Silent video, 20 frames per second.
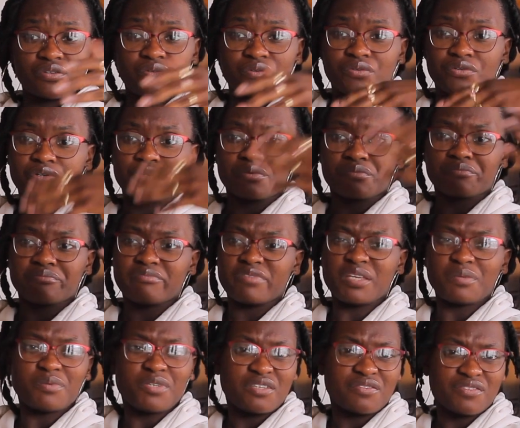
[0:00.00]
or
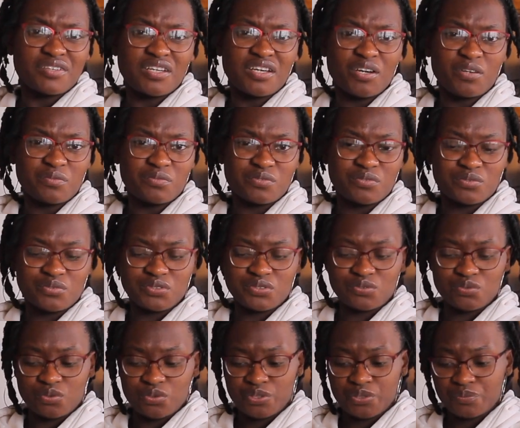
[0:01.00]
maybe even health food
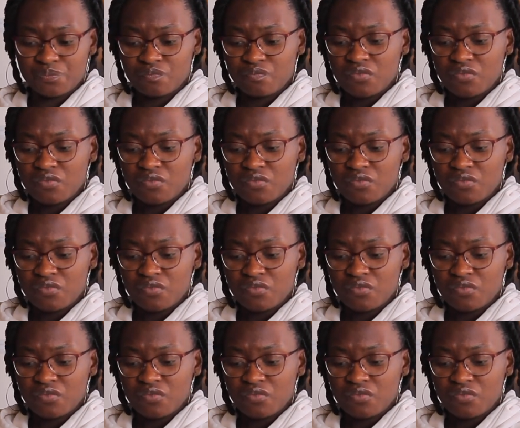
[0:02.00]
store.